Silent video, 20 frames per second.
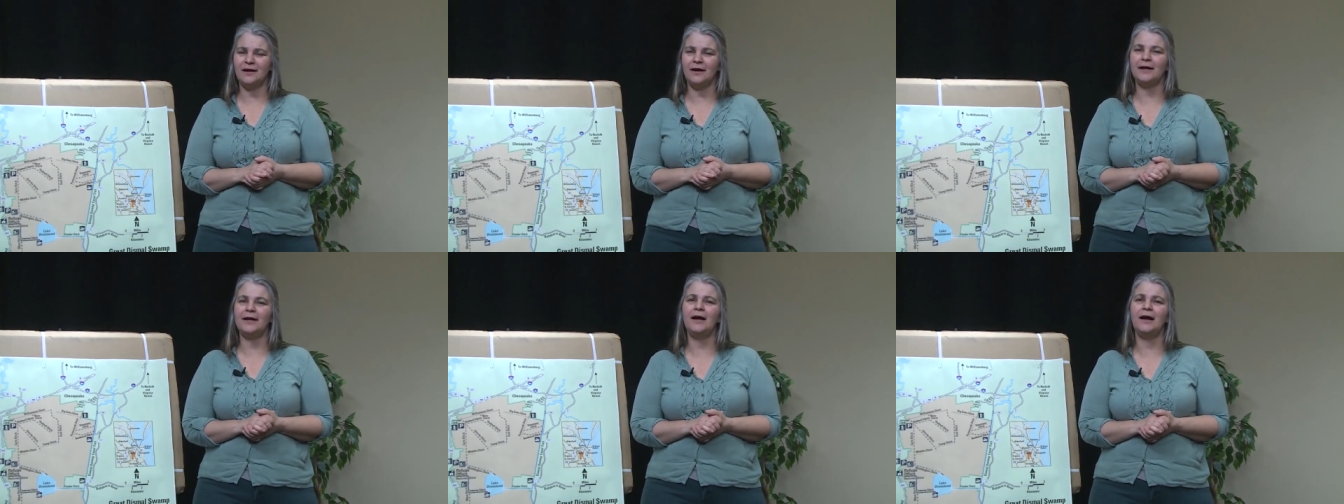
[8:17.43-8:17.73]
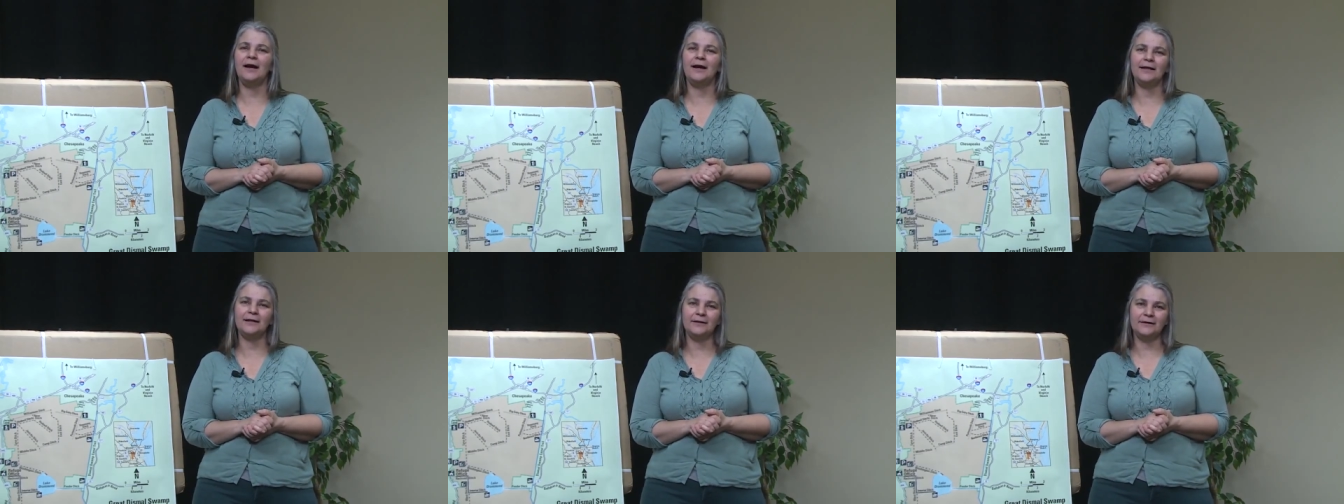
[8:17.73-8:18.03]
I
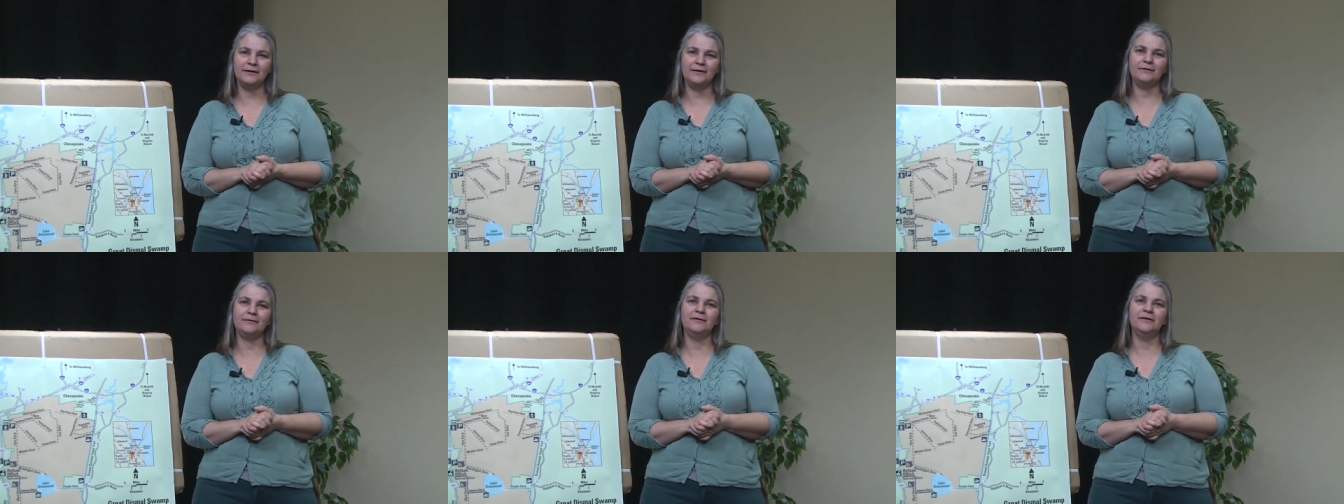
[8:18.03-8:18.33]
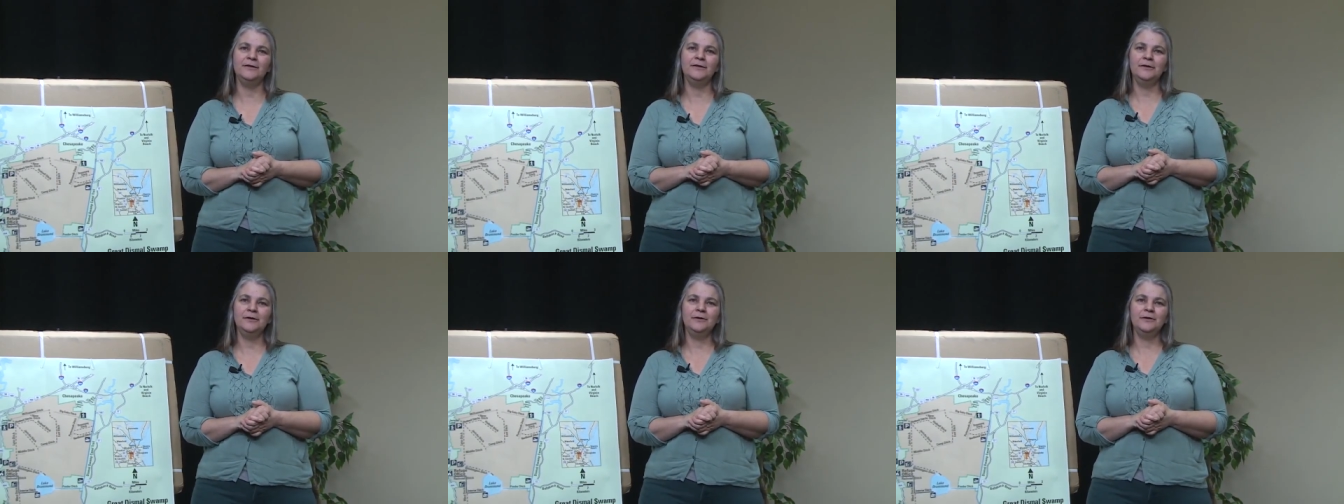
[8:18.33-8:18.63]
highly
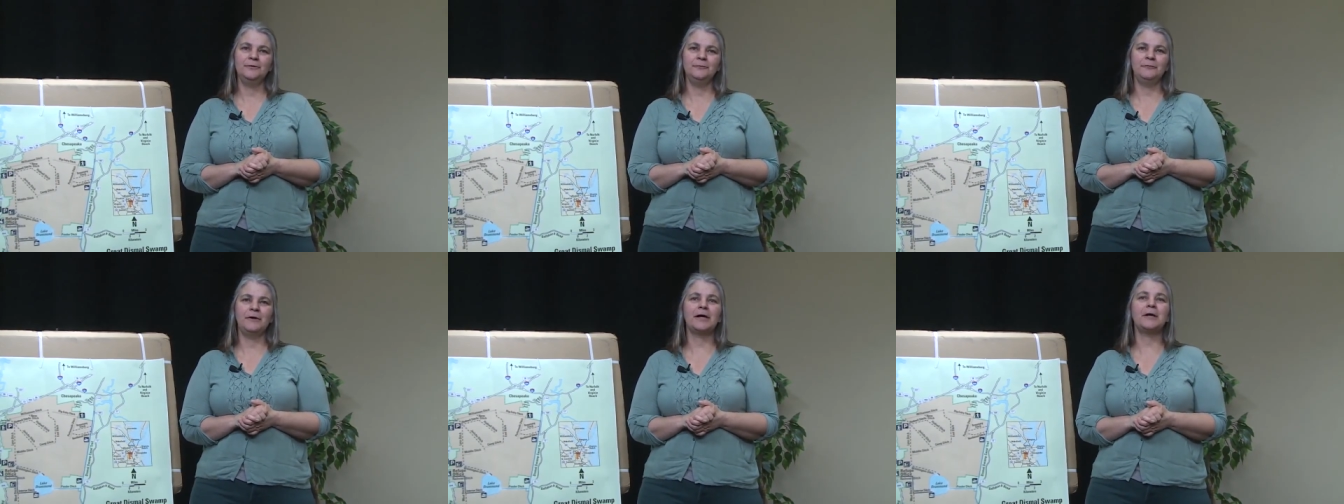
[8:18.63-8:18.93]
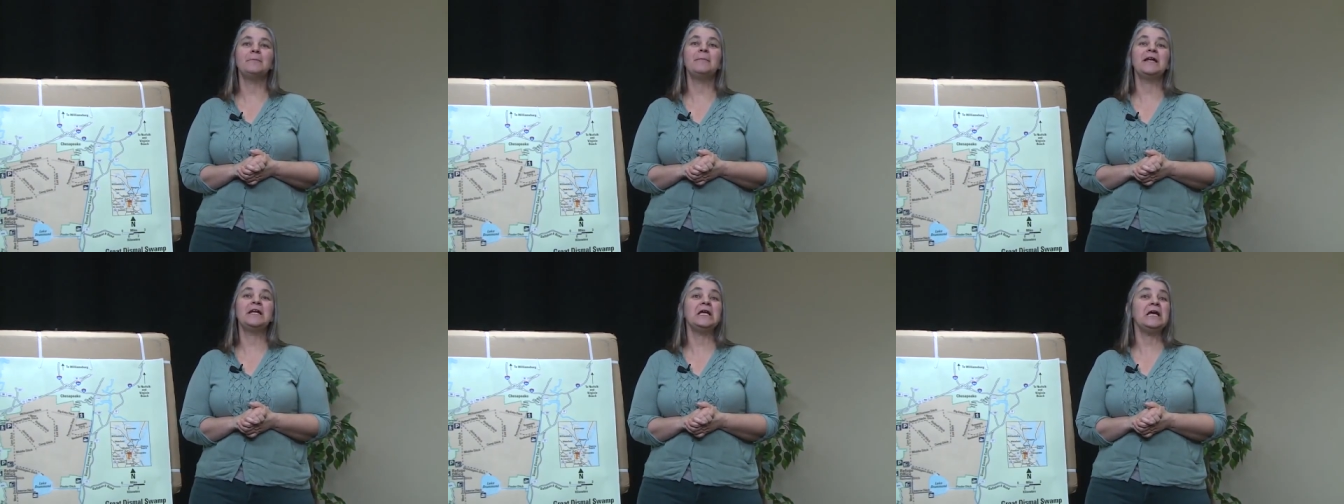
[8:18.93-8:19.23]

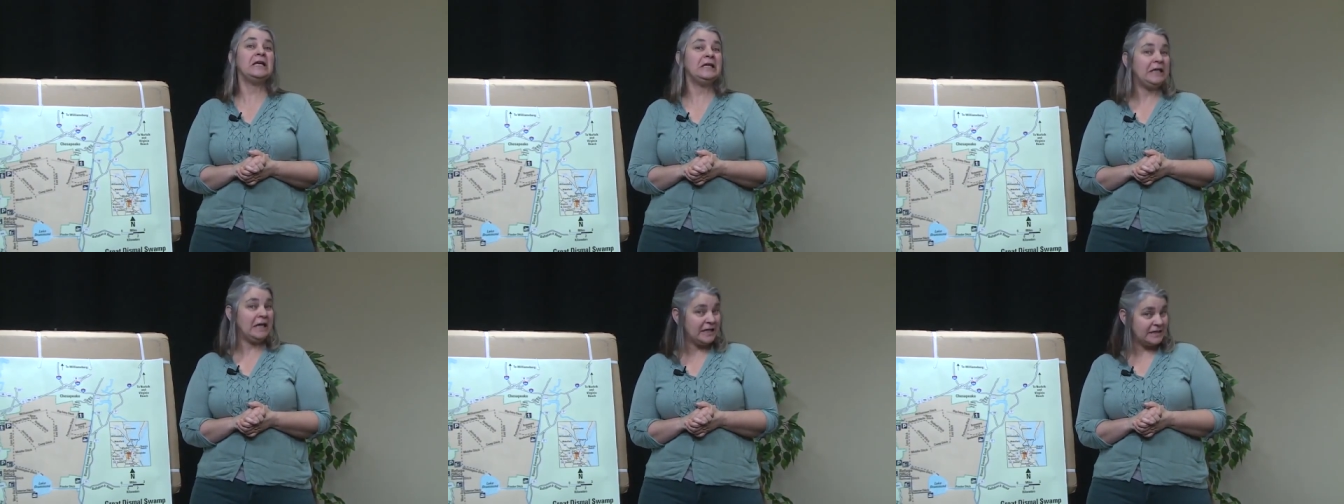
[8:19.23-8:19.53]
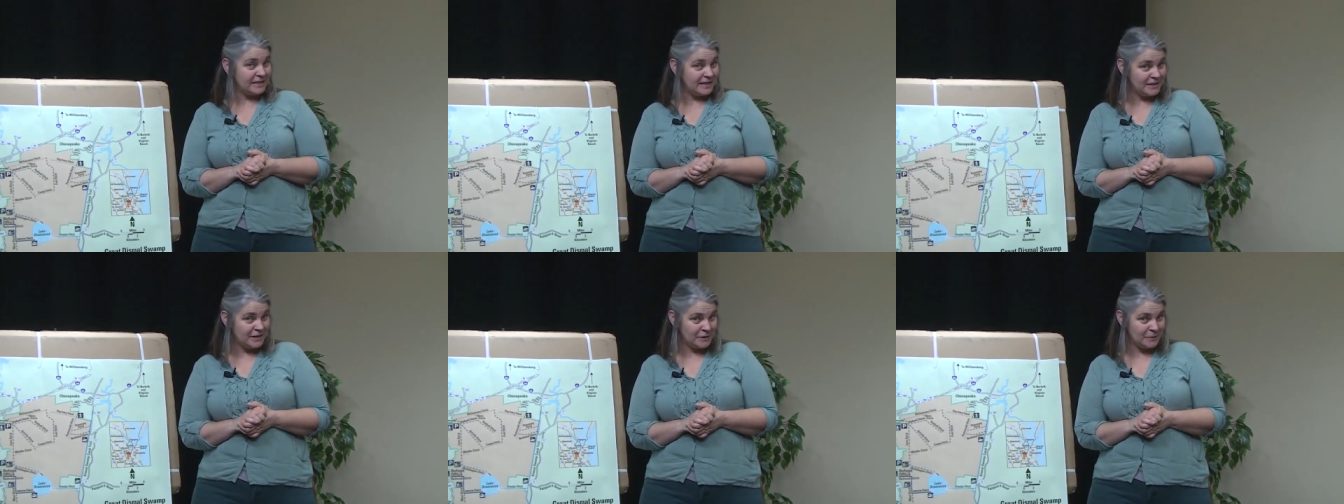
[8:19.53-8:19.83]
recommend
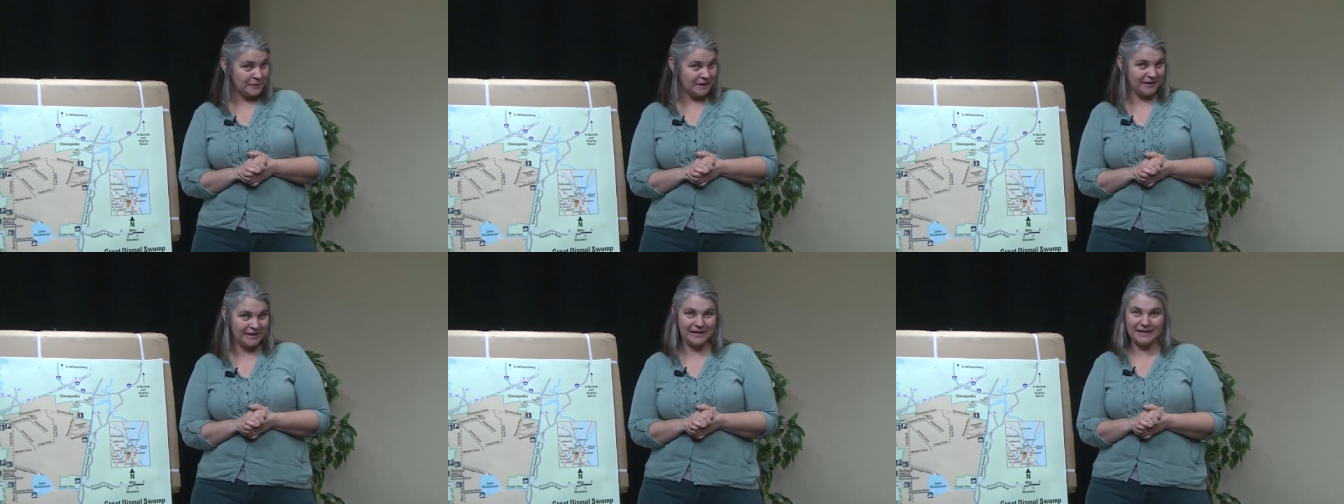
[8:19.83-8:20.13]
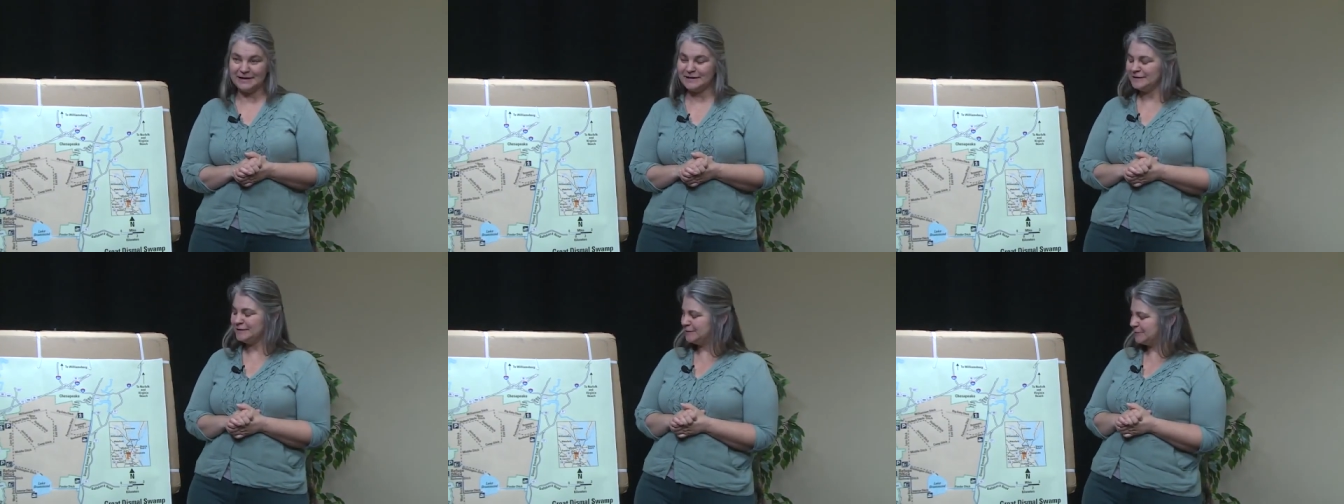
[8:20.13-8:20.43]
against doing
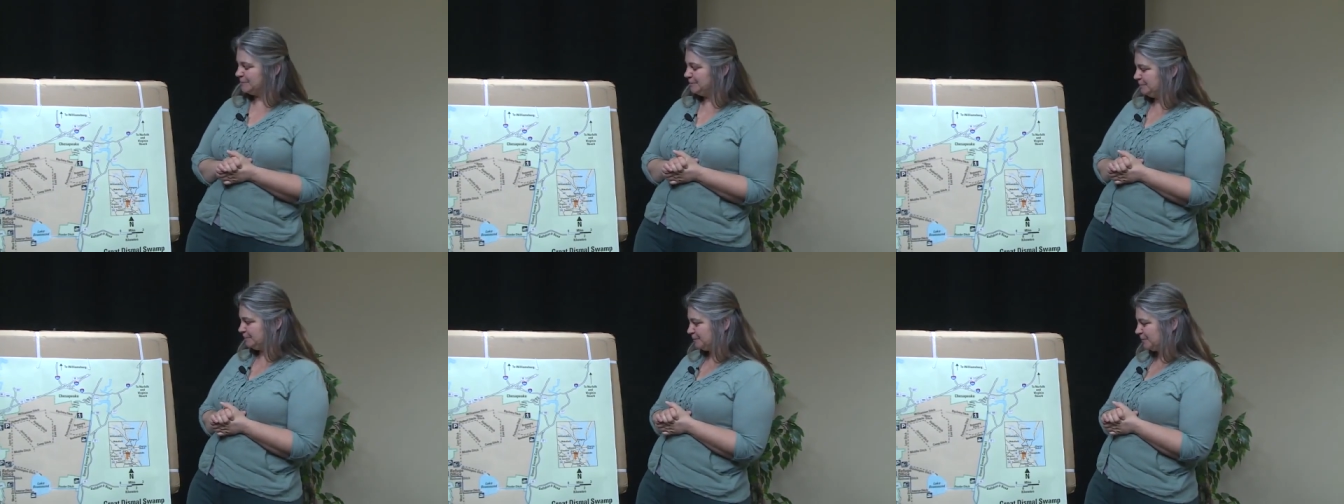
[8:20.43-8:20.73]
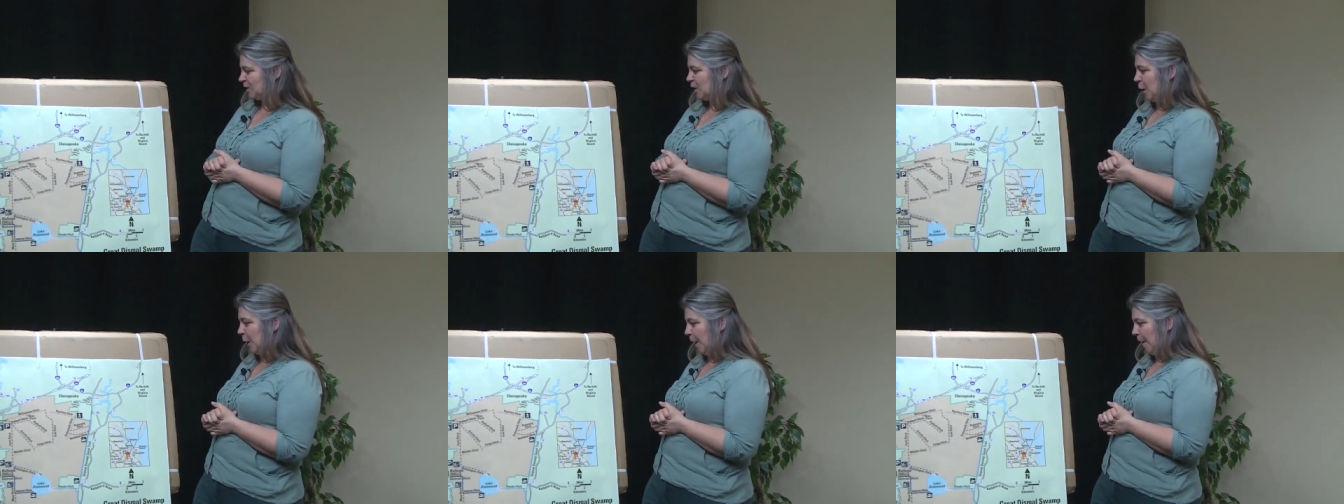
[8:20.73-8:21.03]
that.
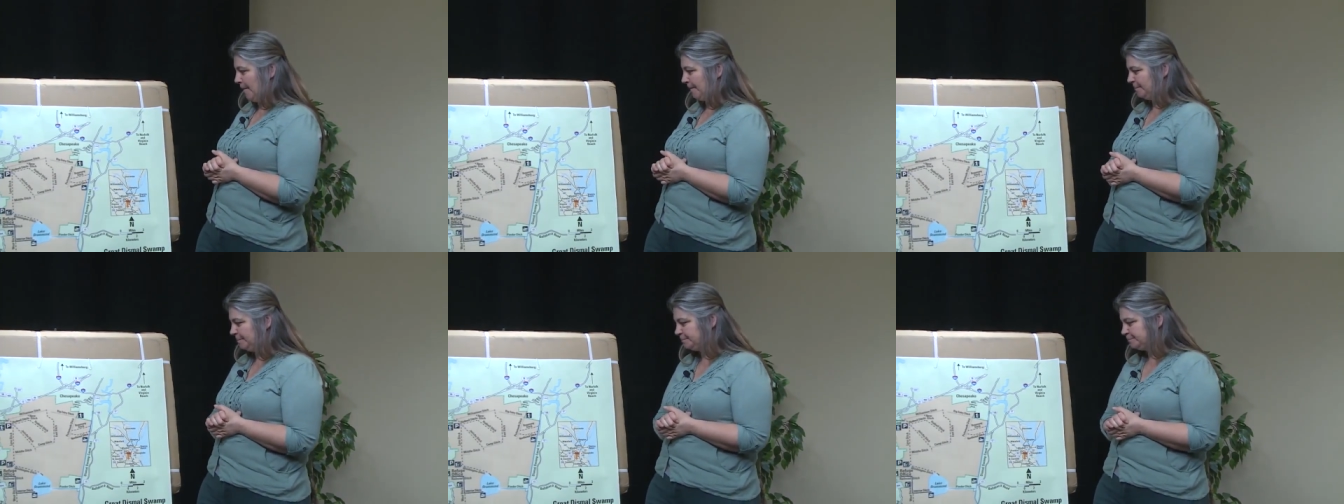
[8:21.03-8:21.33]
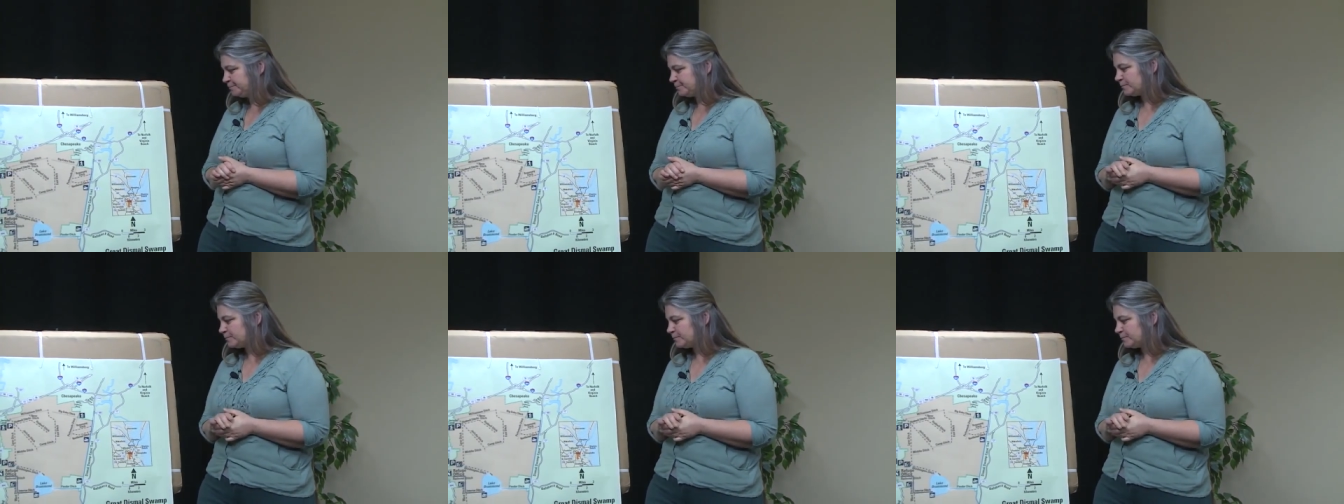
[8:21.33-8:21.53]
Um,